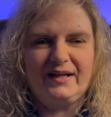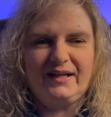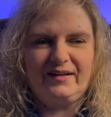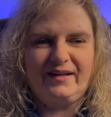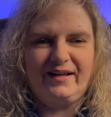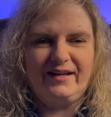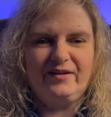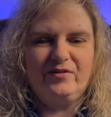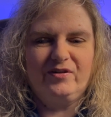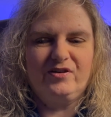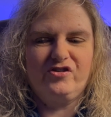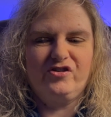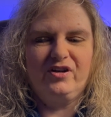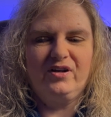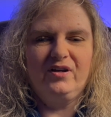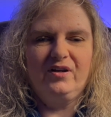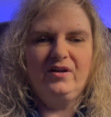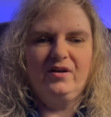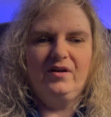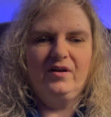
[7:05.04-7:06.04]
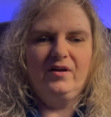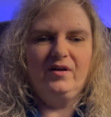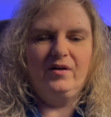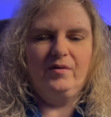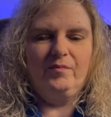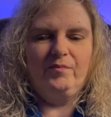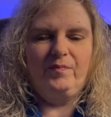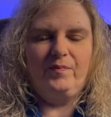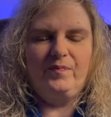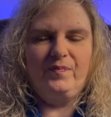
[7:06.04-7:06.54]
language?
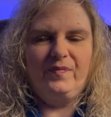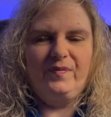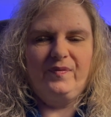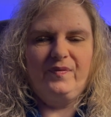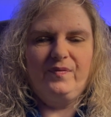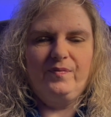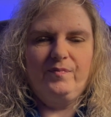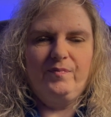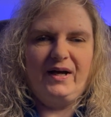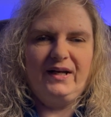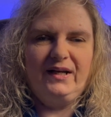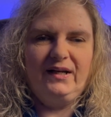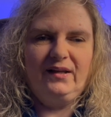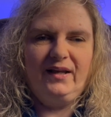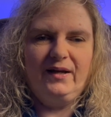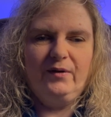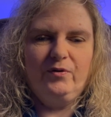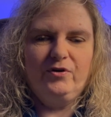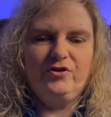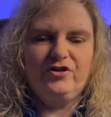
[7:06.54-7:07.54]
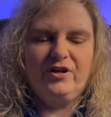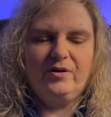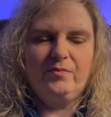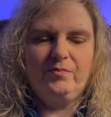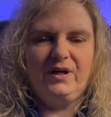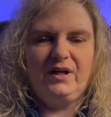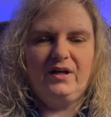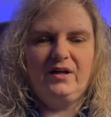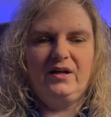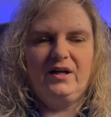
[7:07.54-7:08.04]
Body language can
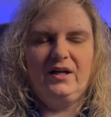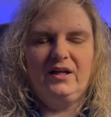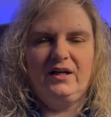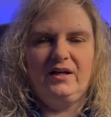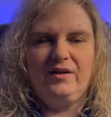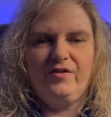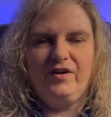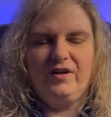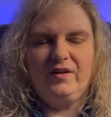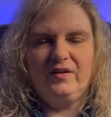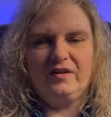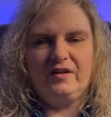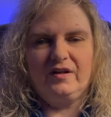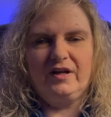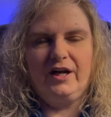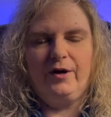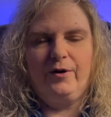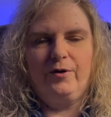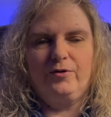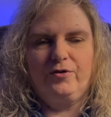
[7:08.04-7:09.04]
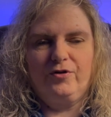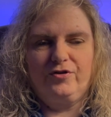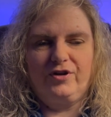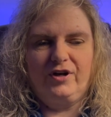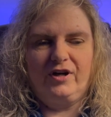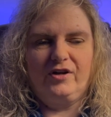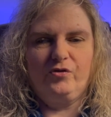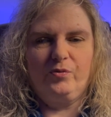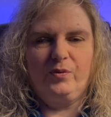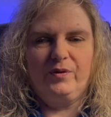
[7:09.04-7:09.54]
be anything that the character
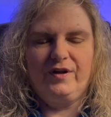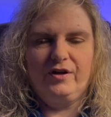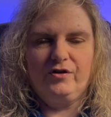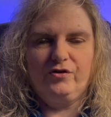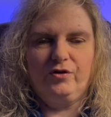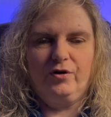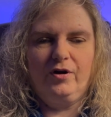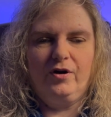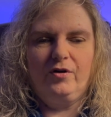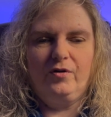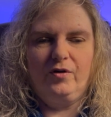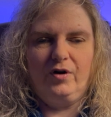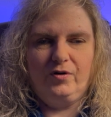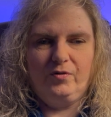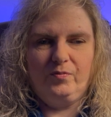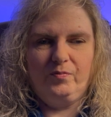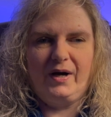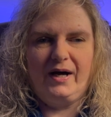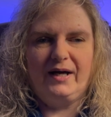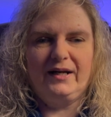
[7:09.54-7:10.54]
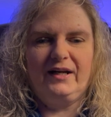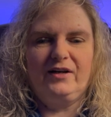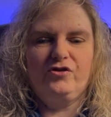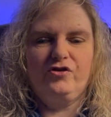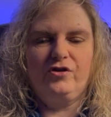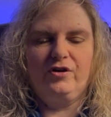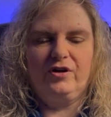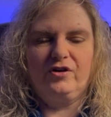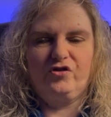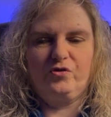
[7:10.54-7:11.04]
does with his or her own body to
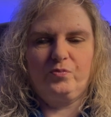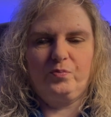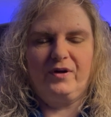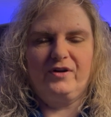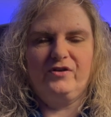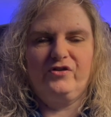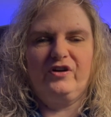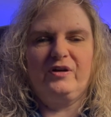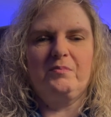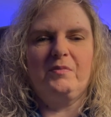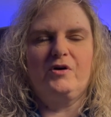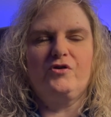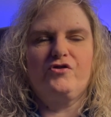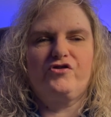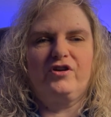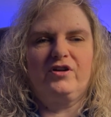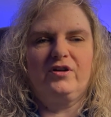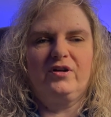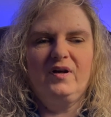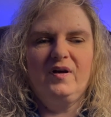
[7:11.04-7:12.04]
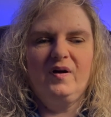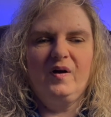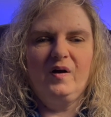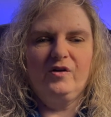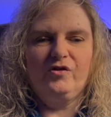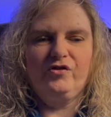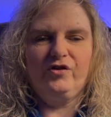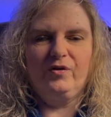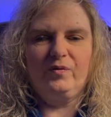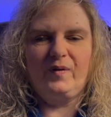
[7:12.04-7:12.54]
express emotion.
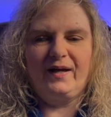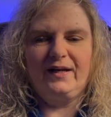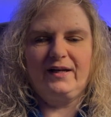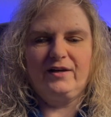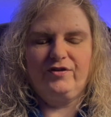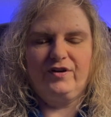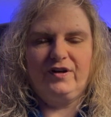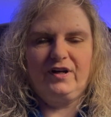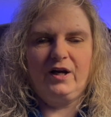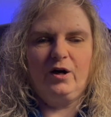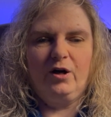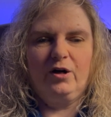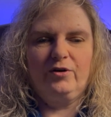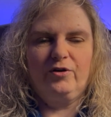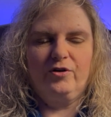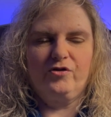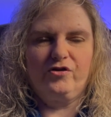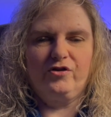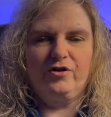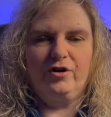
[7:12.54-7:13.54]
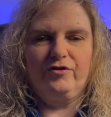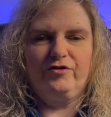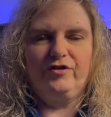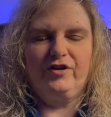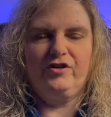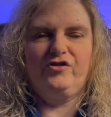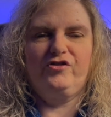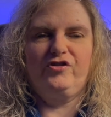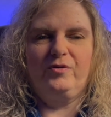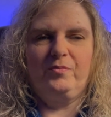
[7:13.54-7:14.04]
So like if a character is
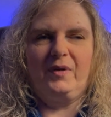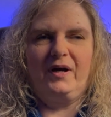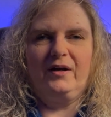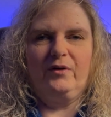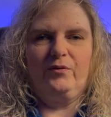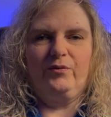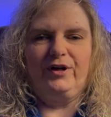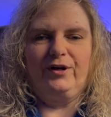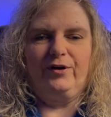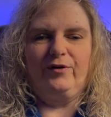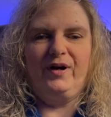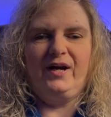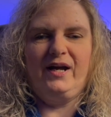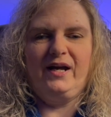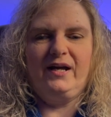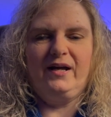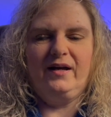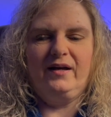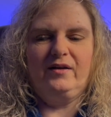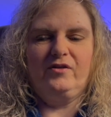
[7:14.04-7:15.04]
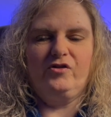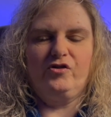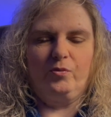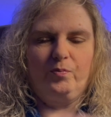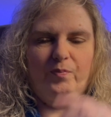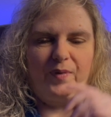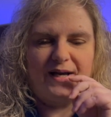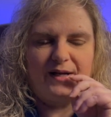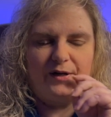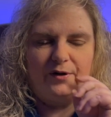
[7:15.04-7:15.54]
nervous, she might wring her hands or
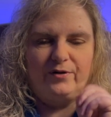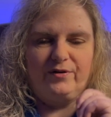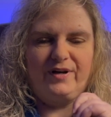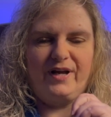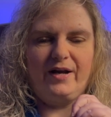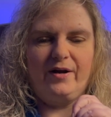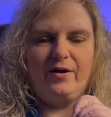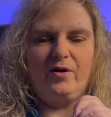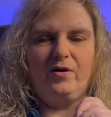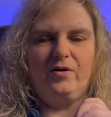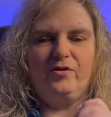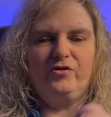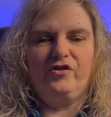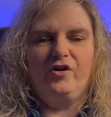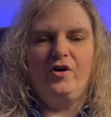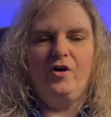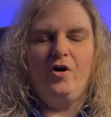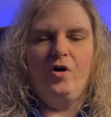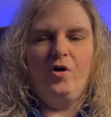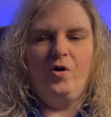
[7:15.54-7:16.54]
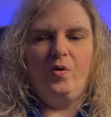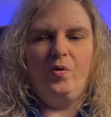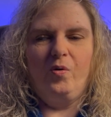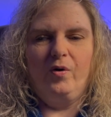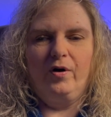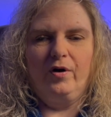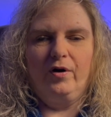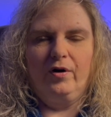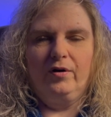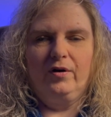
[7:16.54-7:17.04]
bite her nails
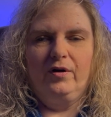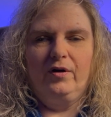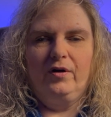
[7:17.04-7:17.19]
or